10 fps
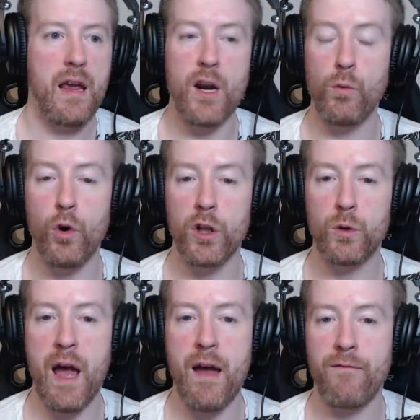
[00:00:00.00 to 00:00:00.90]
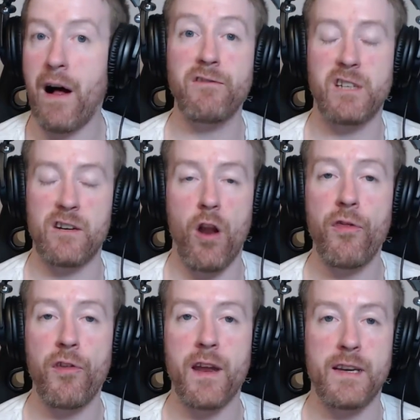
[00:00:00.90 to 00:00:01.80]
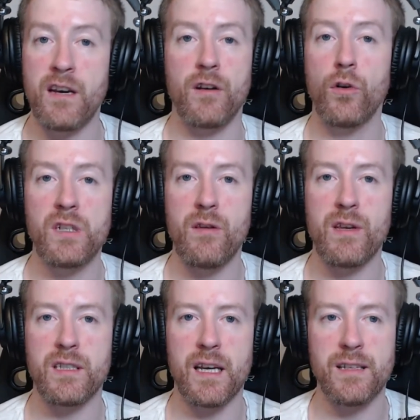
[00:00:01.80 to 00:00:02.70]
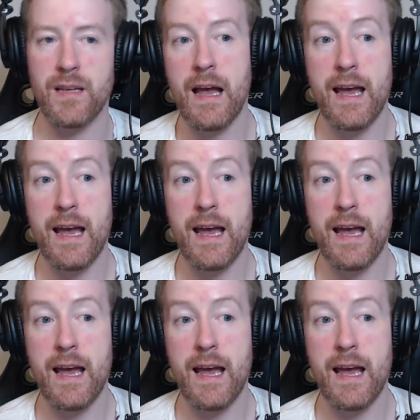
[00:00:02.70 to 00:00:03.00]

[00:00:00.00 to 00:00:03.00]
in a world where Valve said nothing and didn't look to these things,